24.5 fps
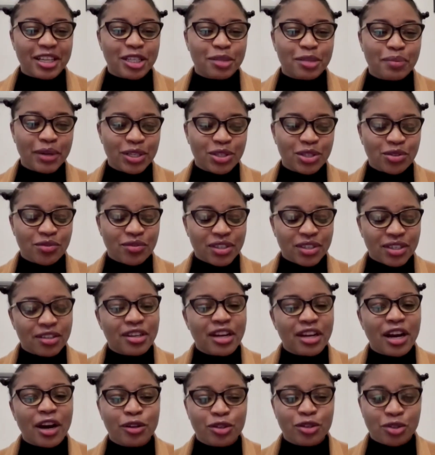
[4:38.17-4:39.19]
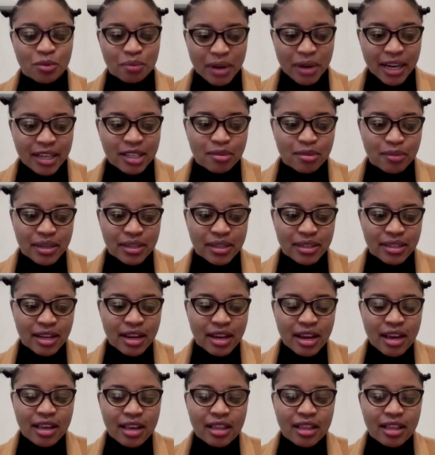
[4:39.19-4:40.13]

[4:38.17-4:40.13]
aspect of it and how to maximize